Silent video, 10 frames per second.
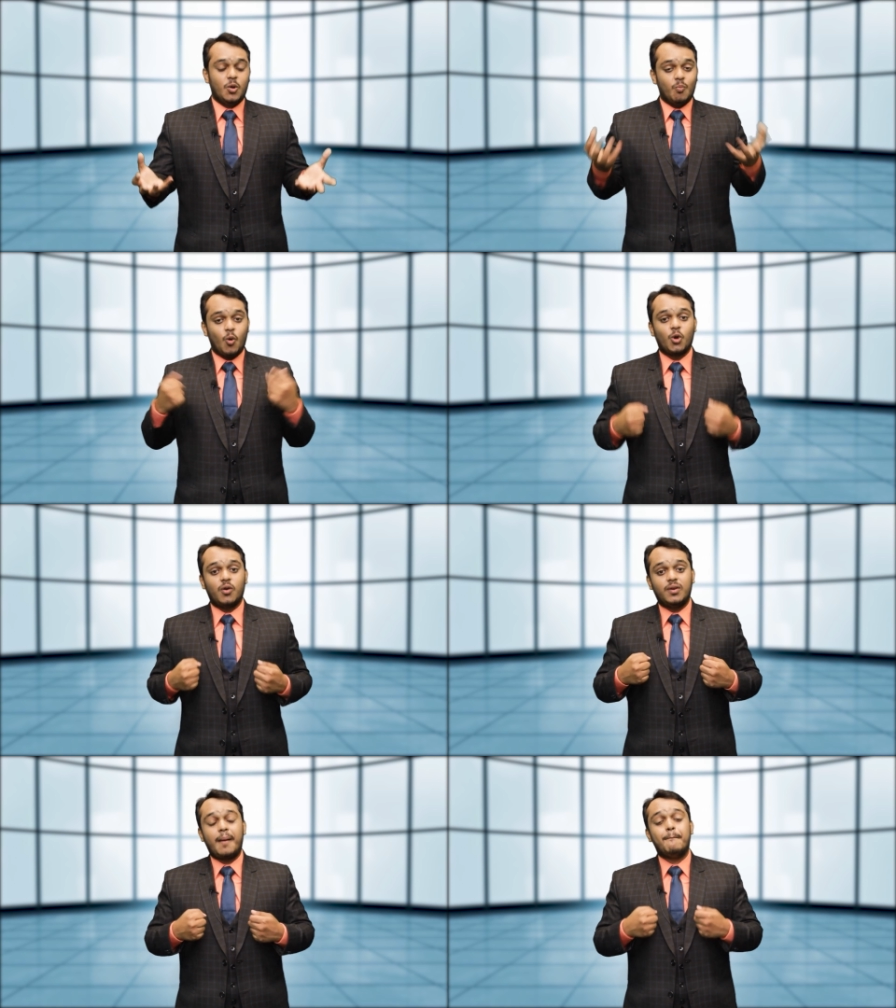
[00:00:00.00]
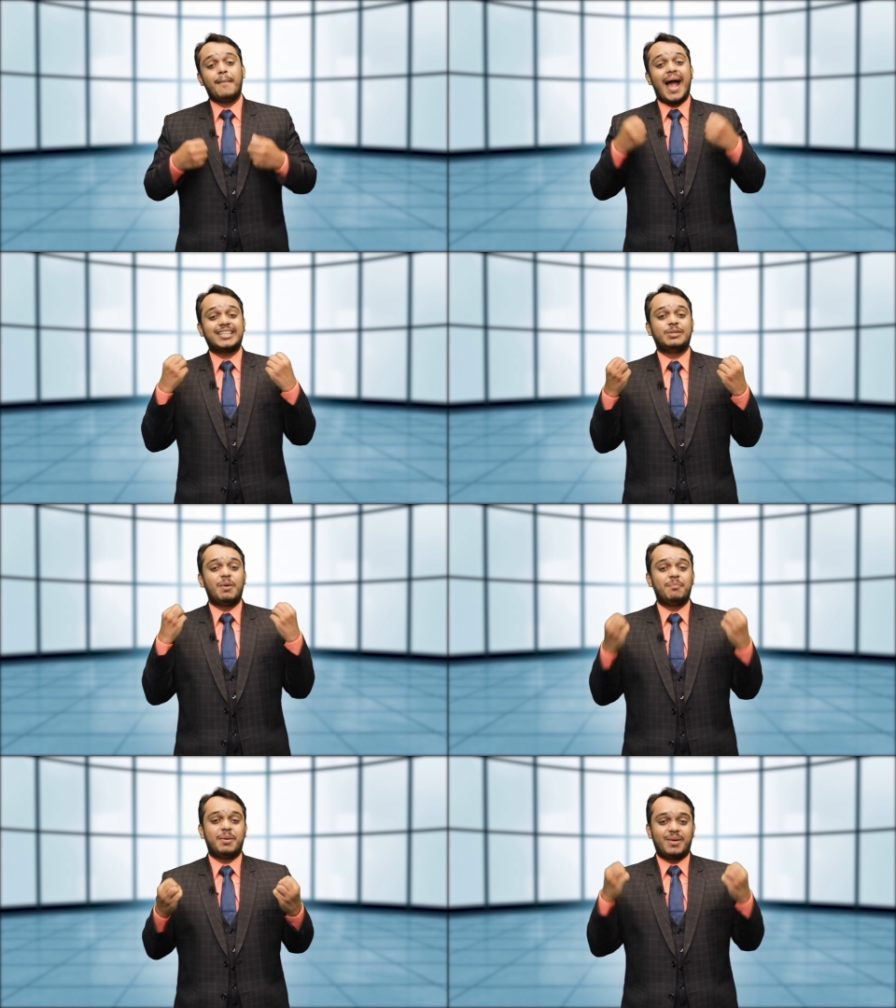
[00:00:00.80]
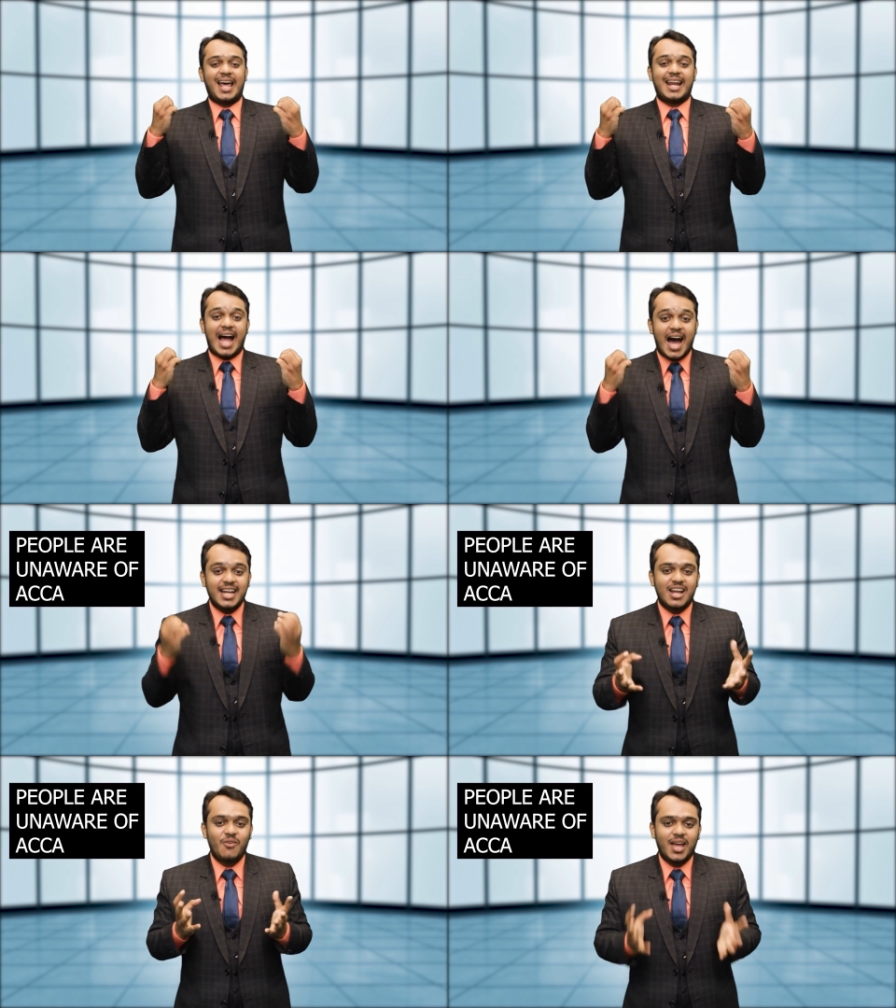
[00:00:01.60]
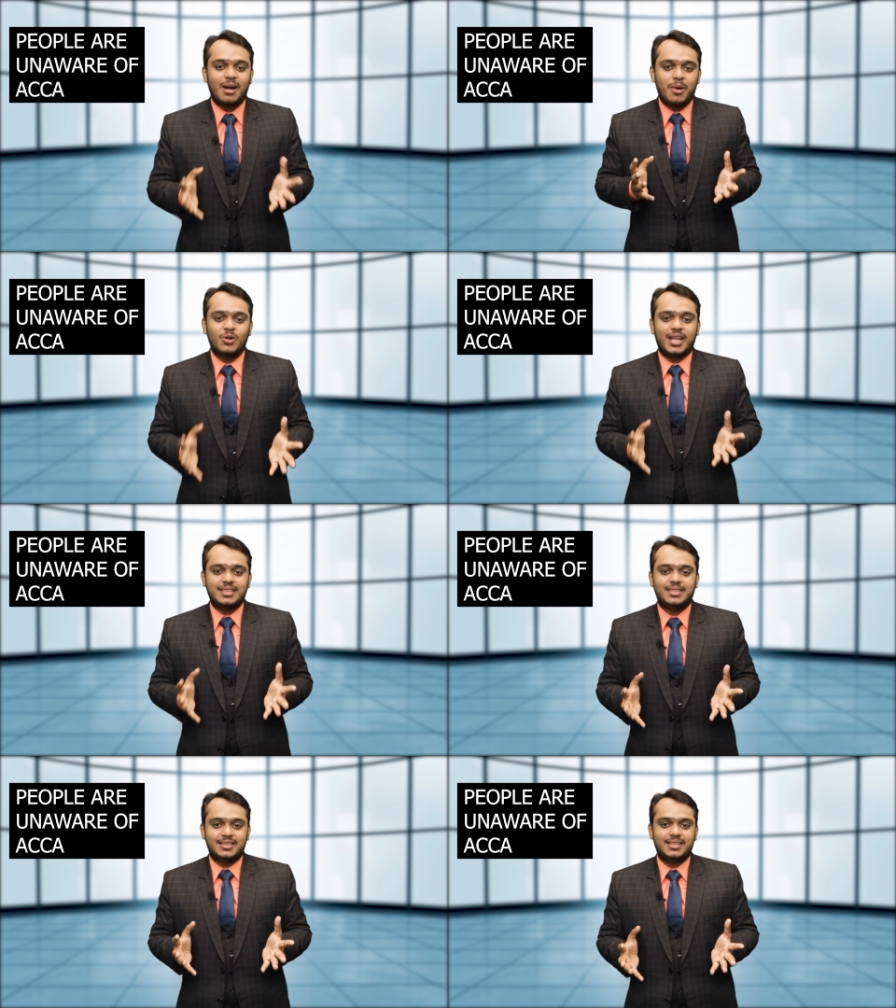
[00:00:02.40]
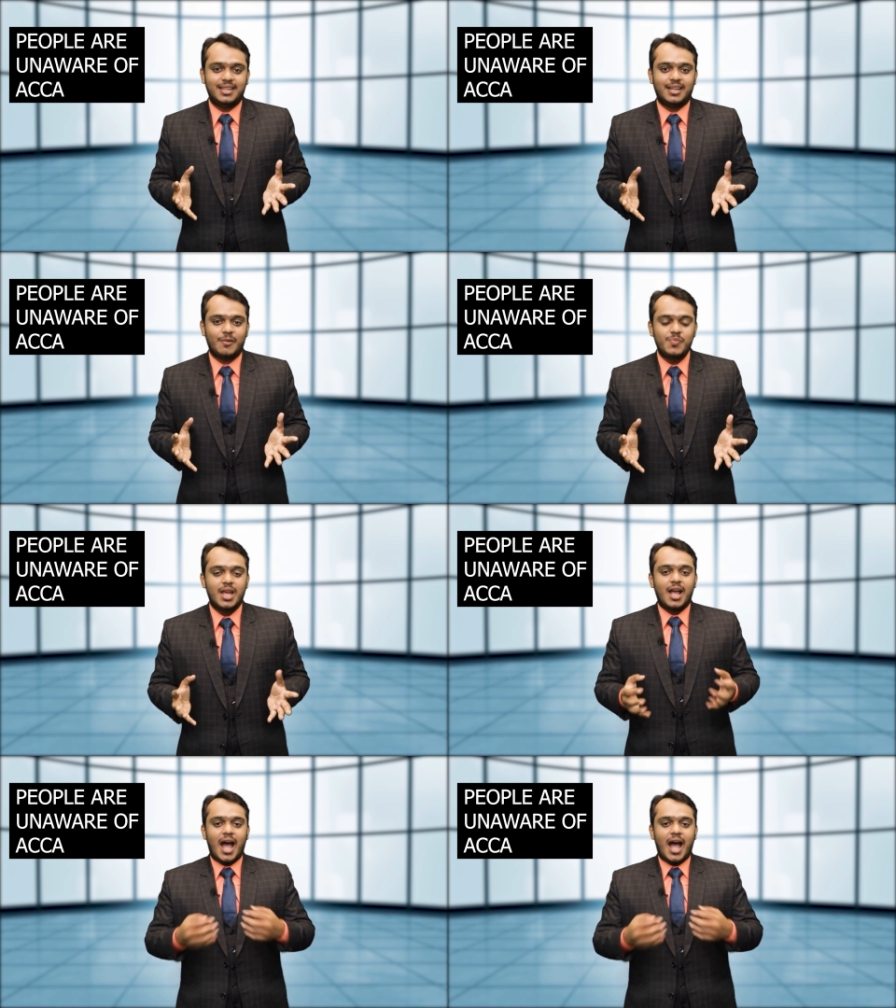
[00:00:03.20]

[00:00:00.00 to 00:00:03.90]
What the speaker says: Moreover, maximum people are unaware about ACCA.